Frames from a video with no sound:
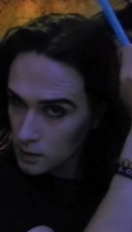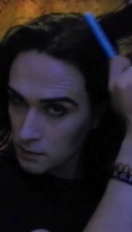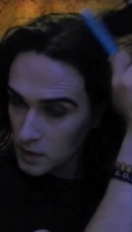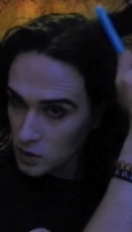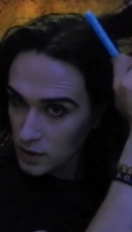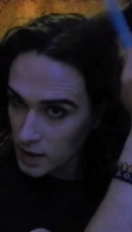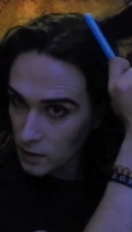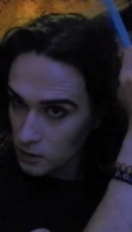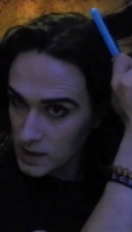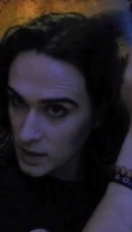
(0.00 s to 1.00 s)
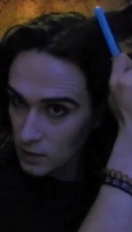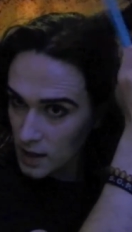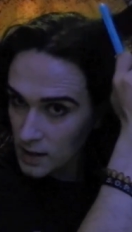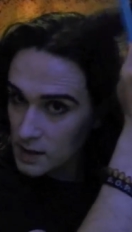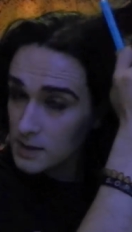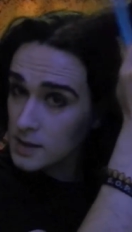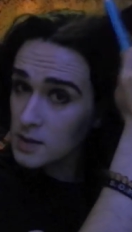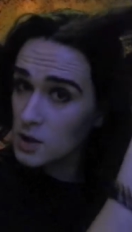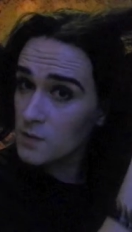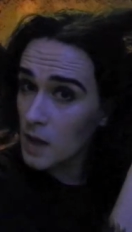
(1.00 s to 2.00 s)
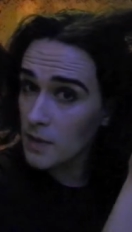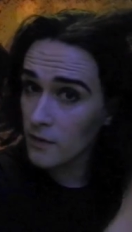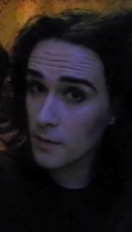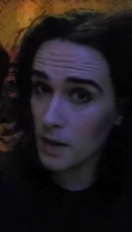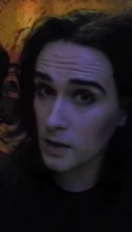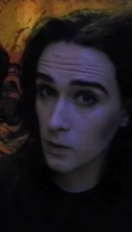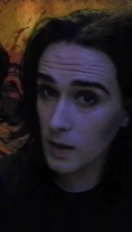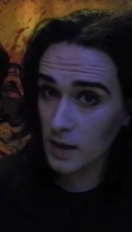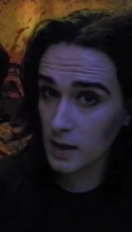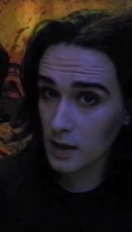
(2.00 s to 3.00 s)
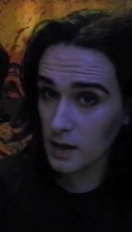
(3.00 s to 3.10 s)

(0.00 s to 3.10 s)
make sure you get all tangled there. This is just my method, by the way.